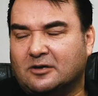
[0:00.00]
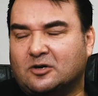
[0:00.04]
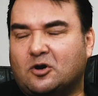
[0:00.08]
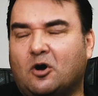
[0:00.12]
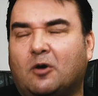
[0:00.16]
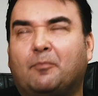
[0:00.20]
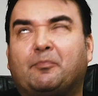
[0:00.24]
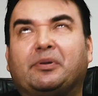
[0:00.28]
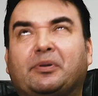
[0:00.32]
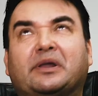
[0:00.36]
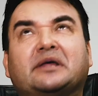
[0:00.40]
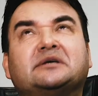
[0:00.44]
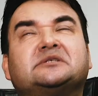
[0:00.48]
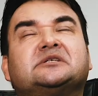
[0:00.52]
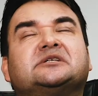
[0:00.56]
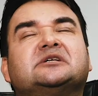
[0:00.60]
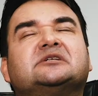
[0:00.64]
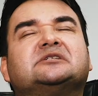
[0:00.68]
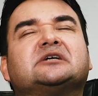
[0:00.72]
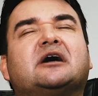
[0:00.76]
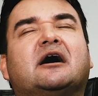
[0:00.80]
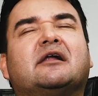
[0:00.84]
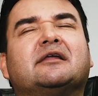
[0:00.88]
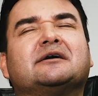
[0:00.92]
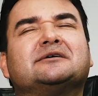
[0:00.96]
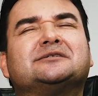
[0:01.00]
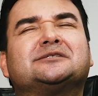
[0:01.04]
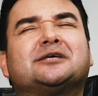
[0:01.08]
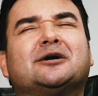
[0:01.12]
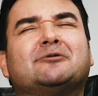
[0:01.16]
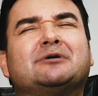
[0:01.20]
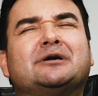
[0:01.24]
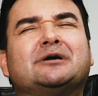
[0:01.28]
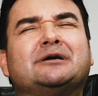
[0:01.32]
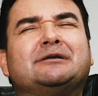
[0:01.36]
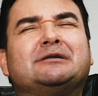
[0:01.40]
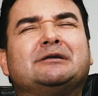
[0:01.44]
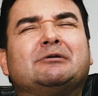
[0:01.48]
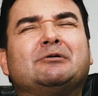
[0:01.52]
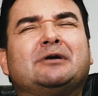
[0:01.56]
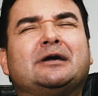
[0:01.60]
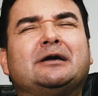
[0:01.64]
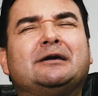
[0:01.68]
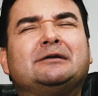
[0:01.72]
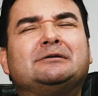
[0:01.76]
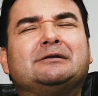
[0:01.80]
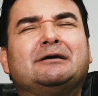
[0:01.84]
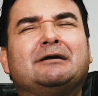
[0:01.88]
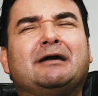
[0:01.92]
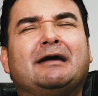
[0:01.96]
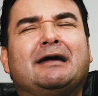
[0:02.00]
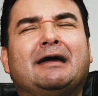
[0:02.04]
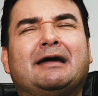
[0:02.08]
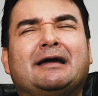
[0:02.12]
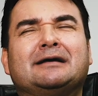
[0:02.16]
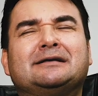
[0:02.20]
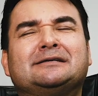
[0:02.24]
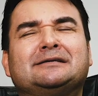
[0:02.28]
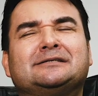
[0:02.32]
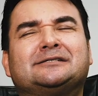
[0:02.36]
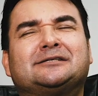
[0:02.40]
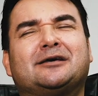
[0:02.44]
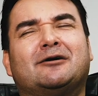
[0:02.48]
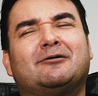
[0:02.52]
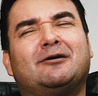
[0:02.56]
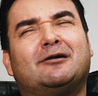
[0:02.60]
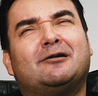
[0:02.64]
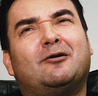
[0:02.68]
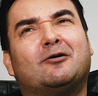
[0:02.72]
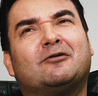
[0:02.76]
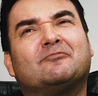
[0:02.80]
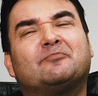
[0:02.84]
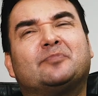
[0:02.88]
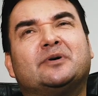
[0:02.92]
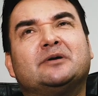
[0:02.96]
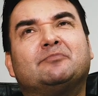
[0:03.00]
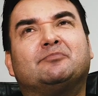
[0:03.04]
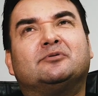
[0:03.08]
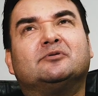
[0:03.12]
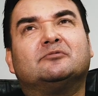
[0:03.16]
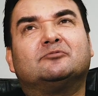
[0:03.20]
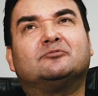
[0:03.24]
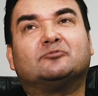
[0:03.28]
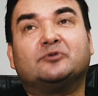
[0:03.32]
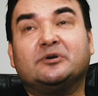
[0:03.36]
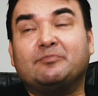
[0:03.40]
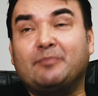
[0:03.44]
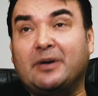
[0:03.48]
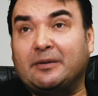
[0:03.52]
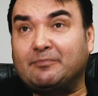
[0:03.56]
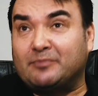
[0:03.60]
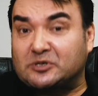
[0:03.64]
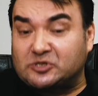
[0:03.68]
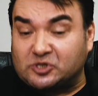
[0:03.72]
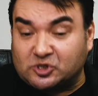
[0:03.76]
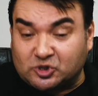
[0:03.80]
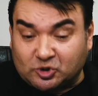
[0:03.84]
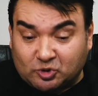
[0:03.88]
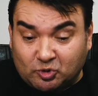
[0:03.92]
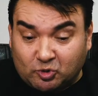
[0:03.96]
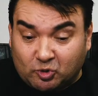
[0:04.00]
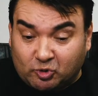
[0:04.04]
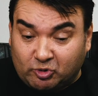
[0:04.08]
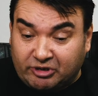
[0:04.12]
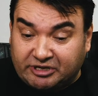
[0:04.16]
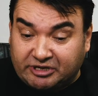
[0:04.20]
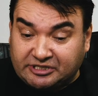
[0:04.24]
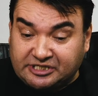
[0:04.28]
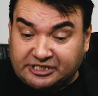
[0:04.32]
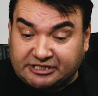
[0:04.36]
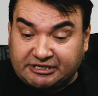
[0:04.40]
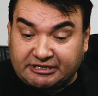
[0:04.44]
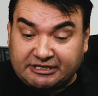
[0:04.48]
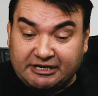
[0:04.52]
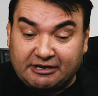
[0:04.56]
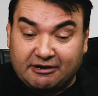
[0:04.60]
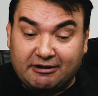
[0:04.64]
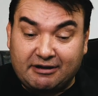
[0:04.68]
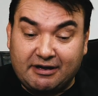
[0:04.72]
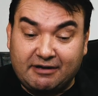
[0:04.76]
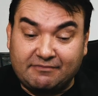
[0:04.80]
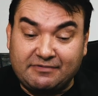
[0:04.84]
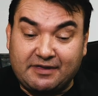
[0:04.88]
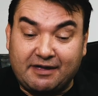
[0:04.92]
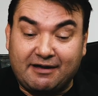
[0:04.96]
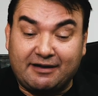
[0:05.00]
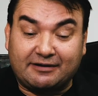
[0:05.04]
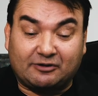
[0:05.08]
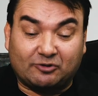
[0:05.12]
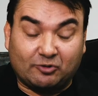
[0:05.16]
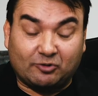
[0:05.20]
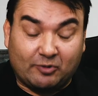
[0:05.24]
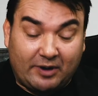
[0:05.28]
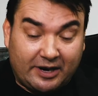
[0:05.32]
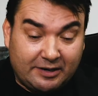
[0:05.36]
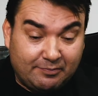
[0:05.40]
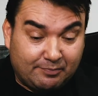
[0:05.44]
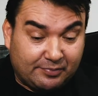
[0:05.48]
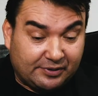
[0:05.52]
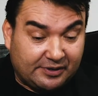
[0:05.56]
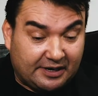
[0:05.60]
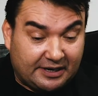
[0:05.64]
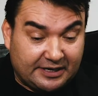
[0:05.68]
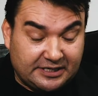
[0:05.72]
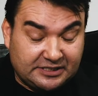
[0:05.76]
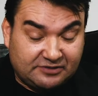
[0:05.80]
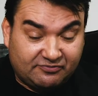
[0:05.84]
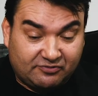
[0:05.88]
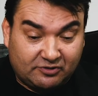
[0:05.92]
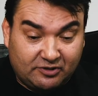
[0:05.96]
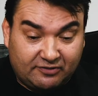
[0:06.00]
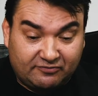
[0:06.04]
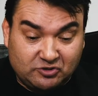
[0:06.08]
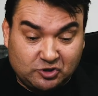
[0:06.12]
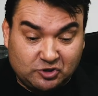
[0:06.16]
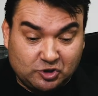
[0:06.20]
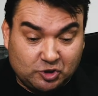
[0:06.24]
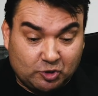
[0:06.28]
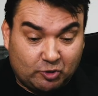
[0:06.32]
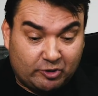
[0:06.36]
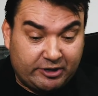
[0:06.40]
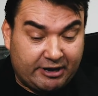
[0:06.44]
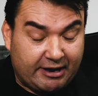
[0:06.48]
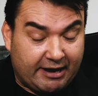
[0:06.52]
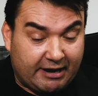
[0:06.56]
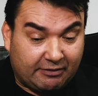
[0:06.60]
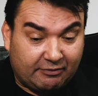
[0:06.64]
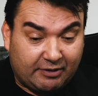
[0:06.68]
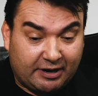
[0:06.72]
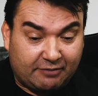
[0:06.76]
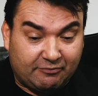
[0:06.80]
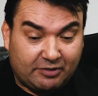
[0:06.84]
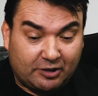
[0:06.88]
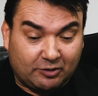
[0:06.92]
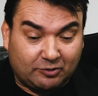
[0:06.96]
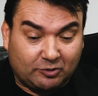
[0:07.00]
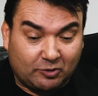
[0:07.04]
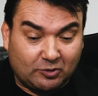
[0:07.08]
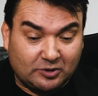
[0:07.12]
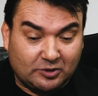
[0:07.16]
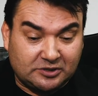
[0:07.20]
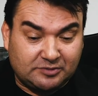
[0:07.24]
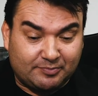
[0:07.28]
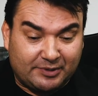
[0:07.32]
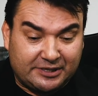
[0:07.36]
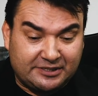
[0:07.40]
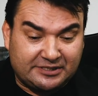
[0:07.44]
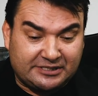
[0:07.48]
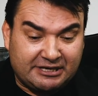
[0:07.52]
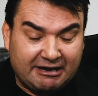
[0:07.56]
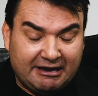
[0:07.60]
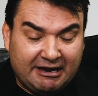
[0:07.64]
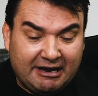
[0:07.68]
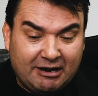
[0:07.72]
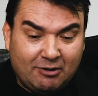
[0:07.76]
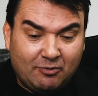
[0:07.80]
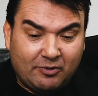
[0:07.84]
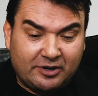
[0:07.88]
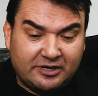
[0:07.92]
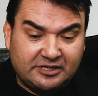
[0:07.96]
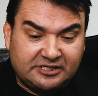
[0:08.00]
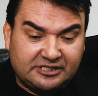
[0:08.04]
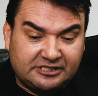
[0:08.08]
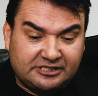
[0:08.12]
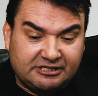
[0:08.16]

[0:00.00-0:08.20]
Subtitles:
God bless you, darling. So so a lot of people remember school as, you know, a great place full of joy, hang around with the girls, but but